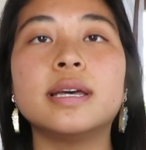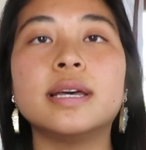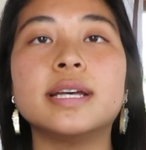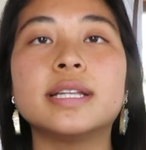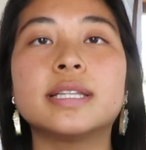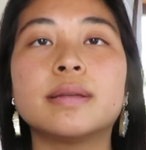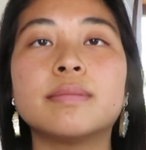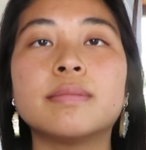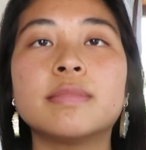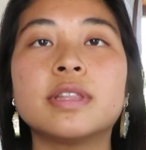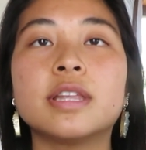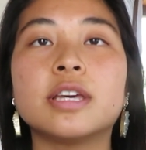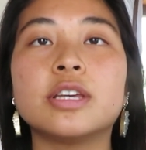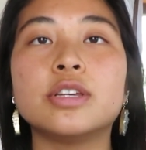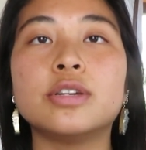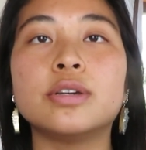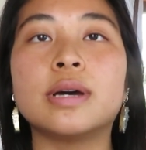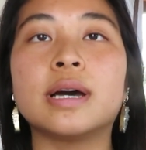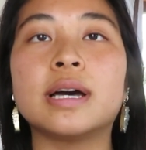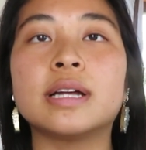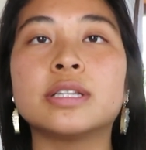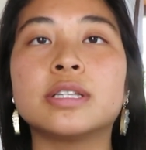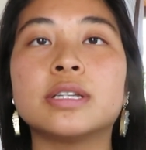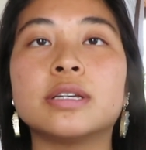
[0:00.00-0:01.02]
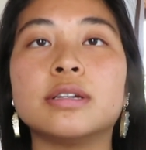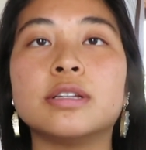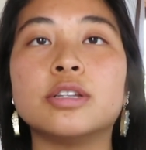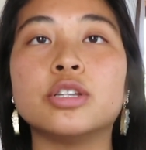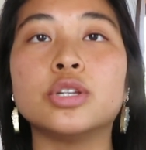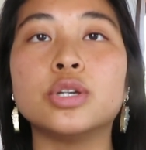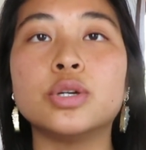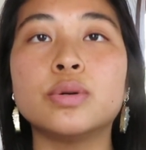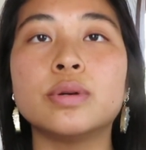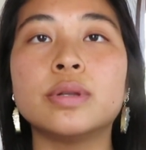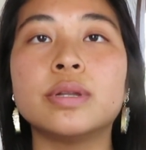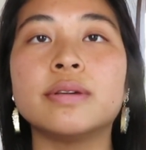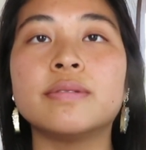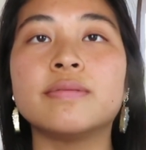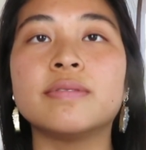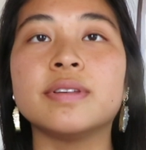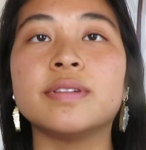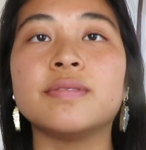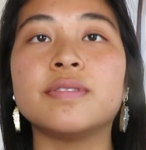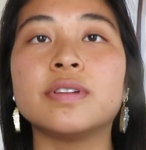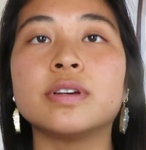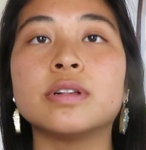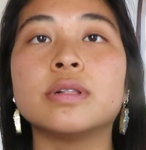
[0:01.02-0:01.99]
it's something that you have to
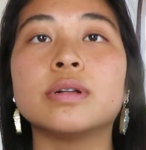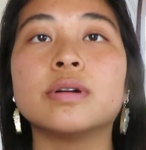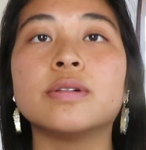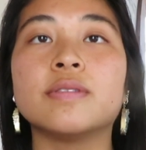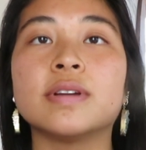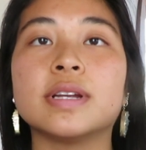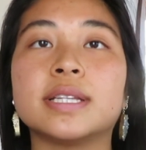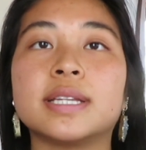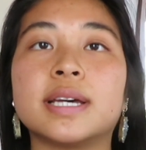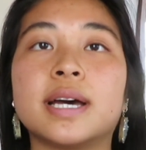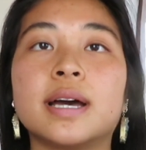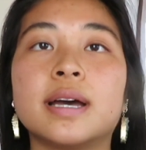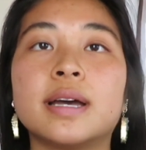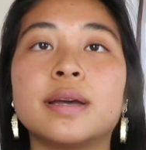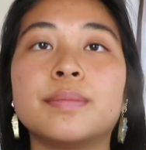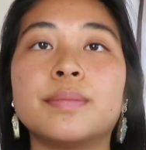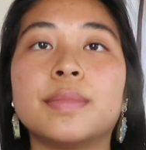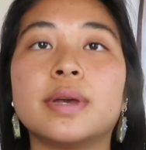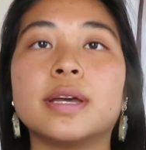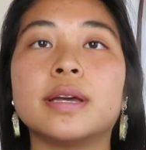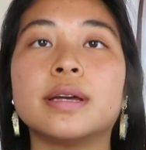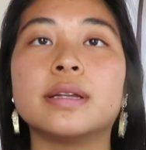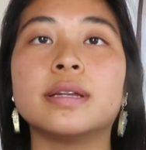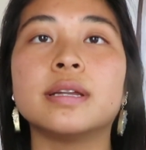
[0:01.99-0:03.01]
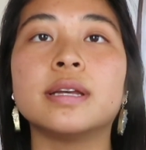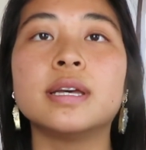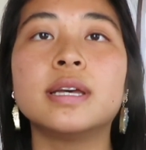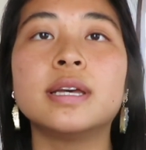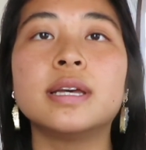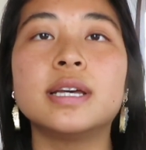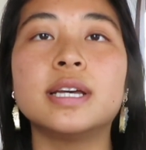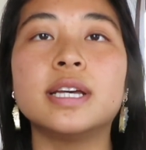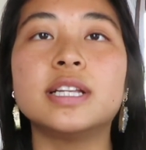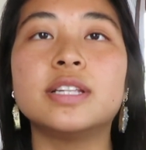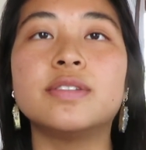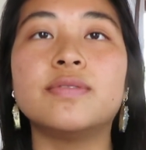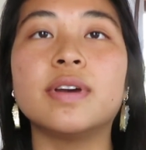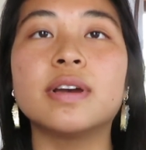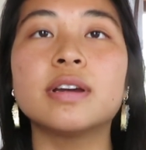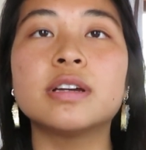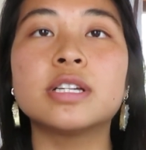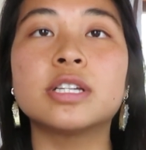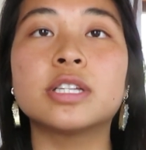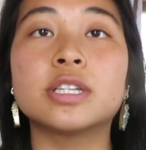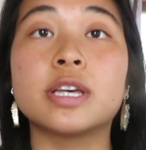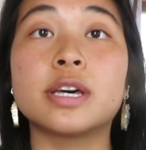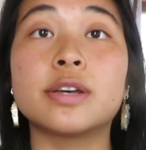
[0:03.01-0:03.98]
intuitively feel over time, and it's
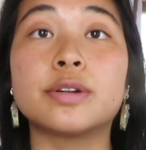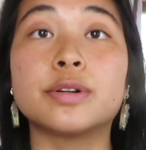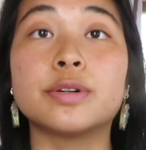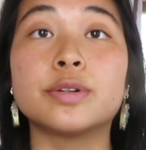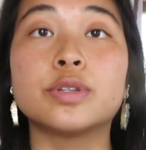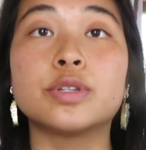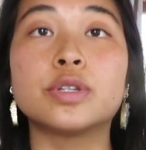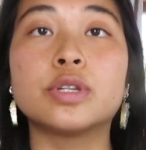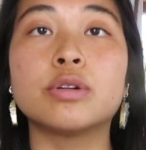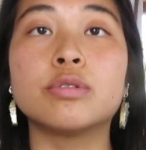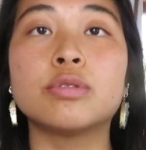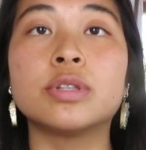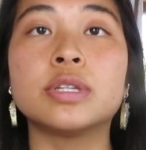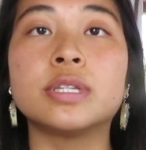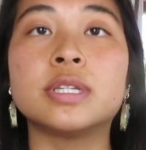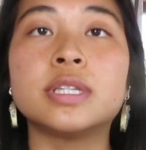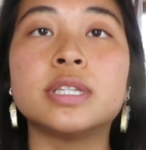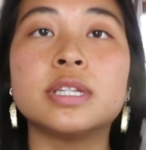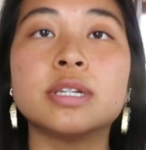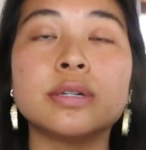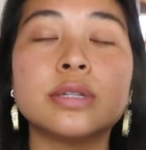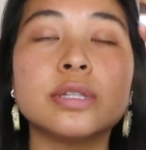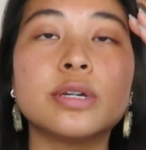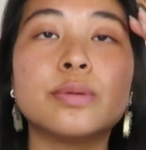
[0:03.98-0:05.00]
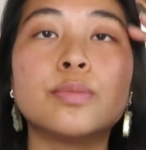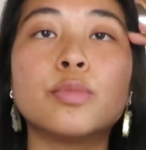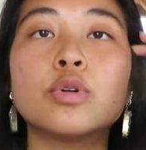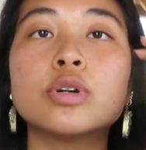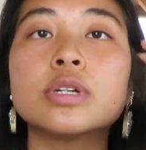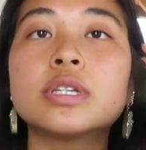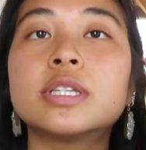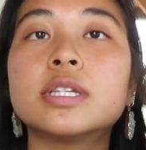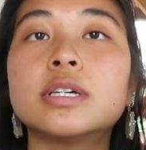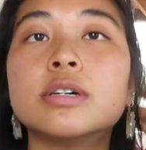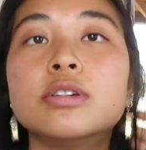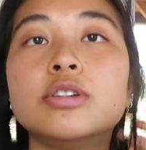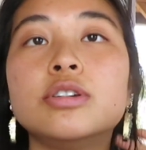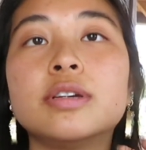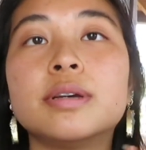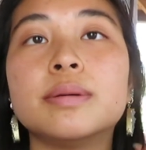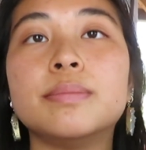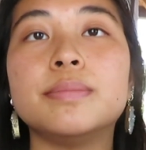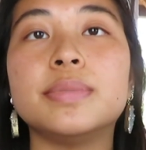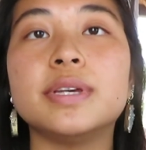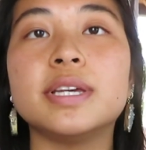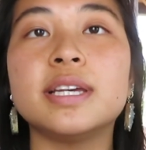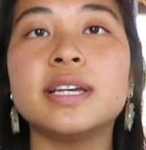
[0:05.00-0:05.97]
very subtle. So the more still you
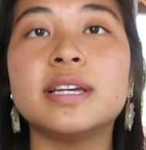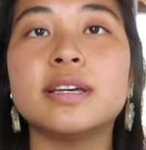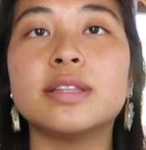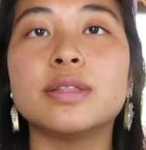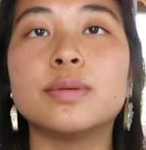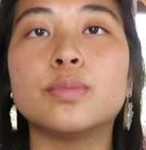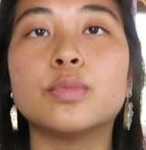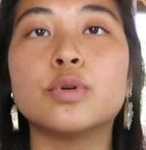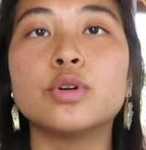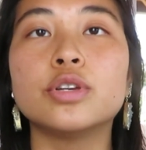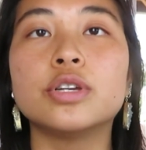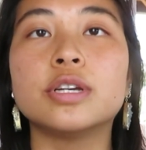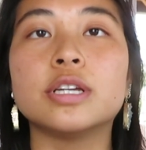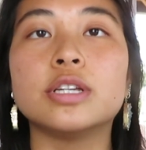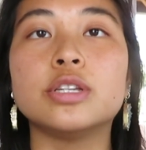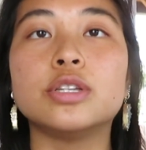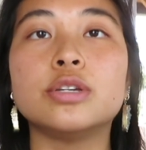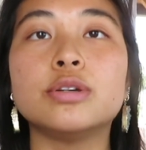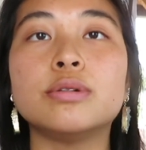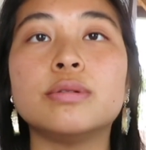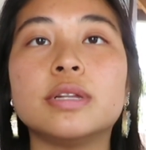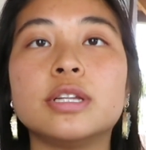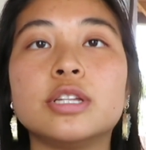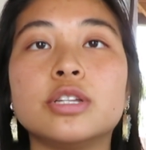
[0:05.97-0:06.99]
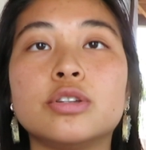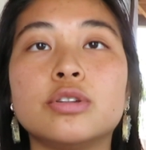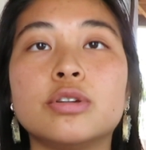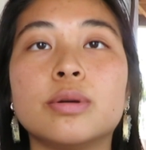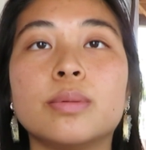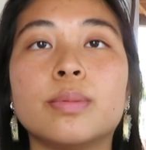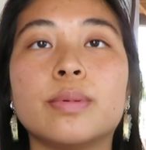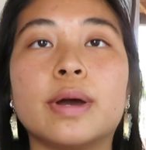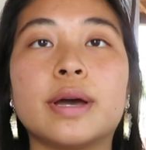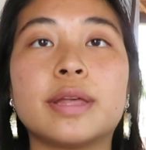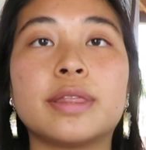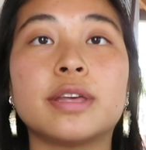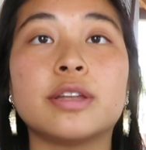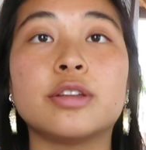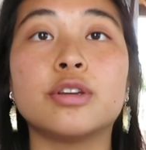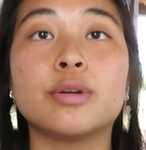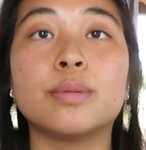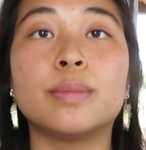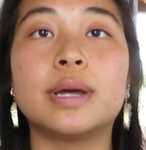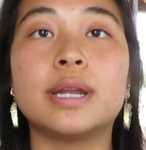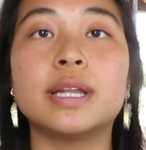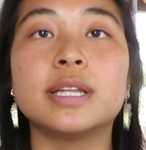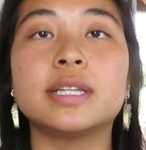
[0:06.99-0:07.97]
can be and the more you can tune into your breath in
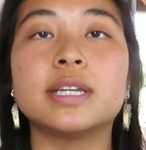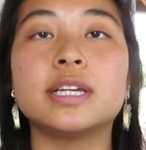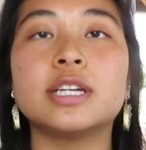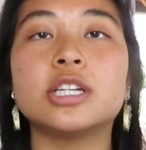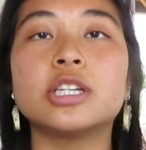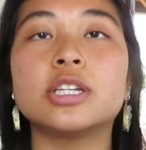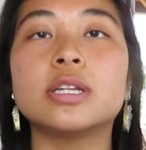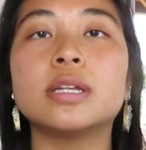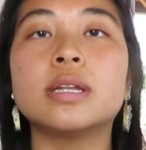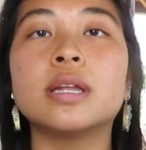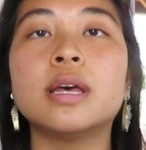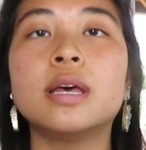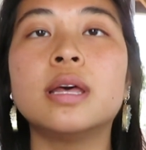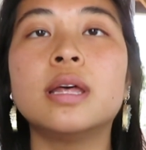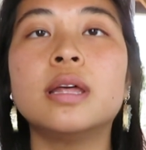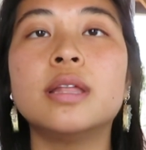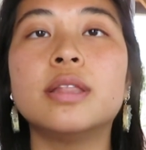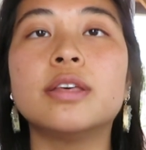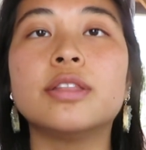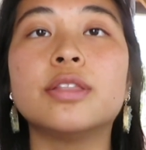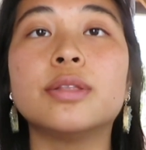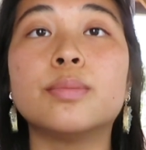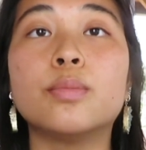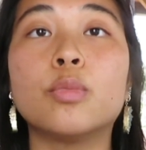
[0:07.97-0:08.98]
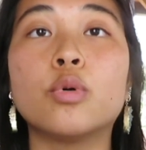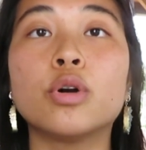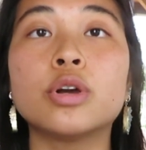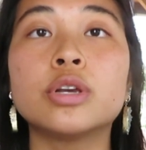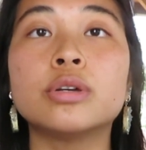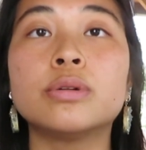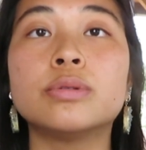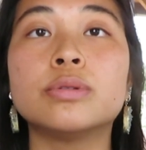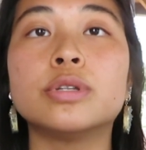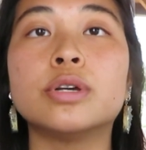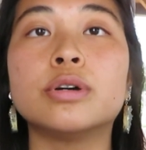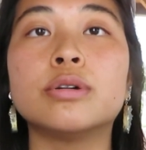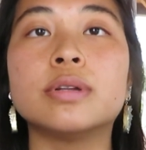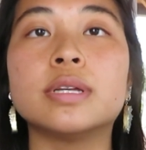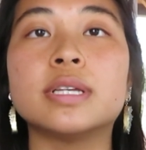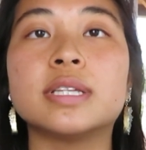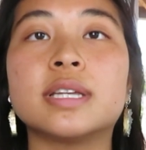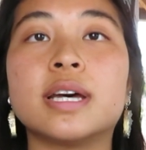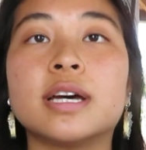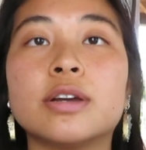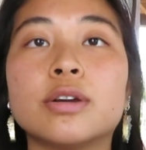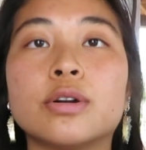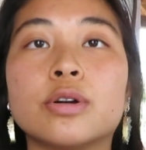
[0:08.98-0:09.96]
your meditation, then the more you'll
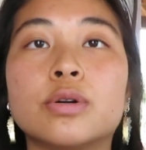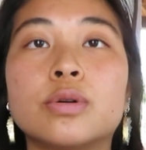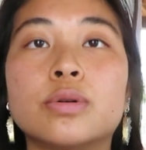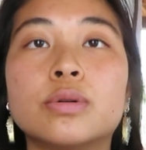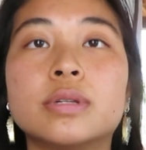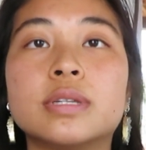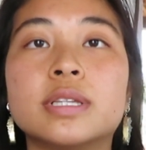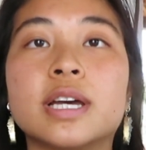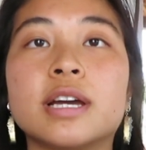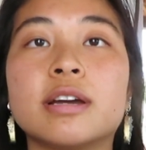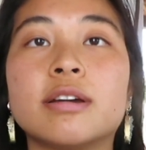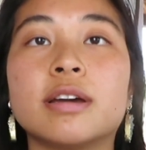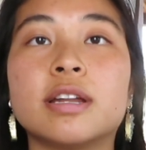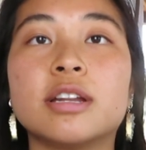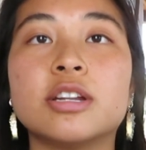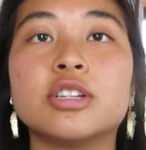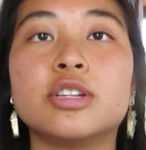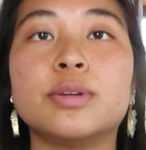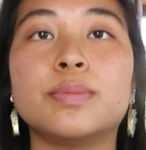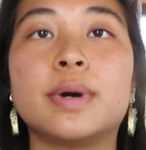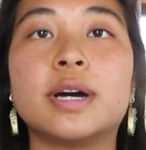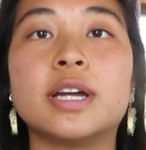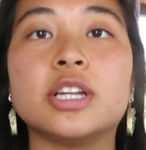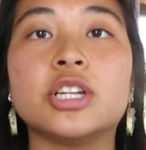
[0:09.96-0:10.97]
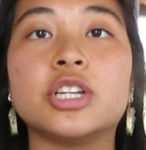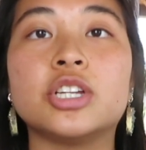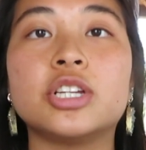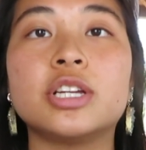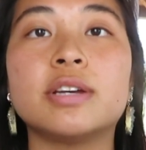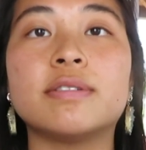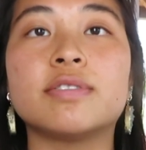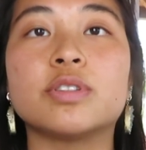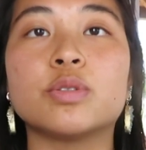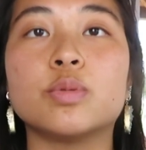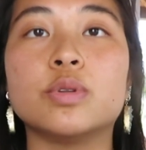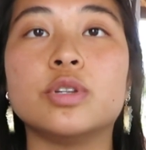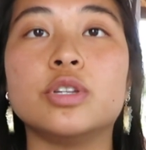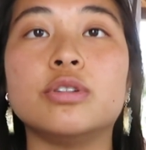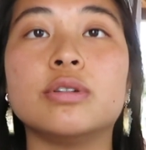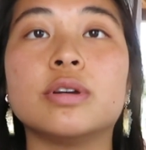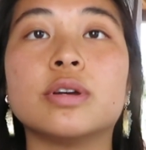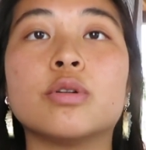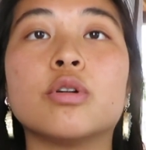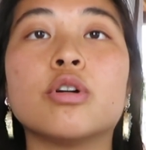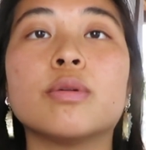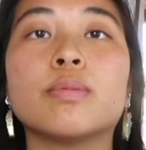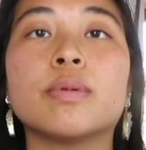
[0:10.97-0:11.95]
notice how your whole entire energy body shifts when
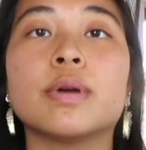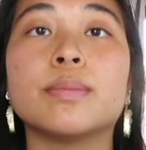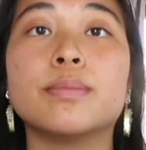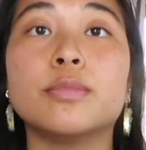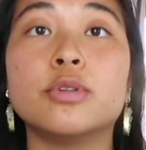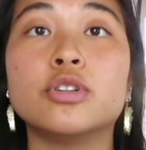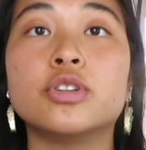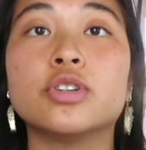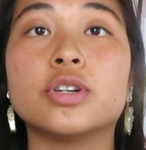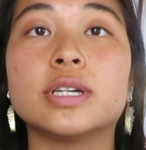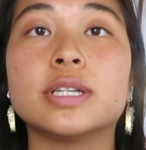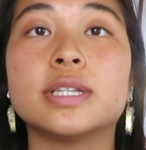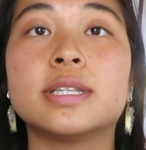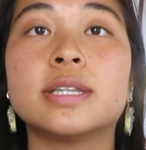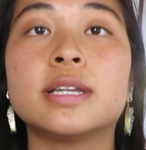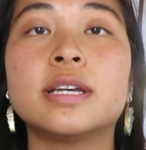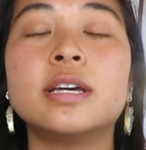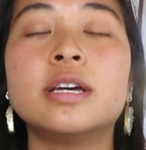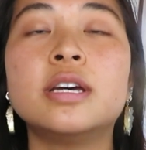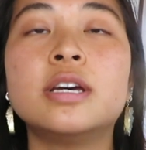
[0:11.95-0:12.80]
you incorporate mudras.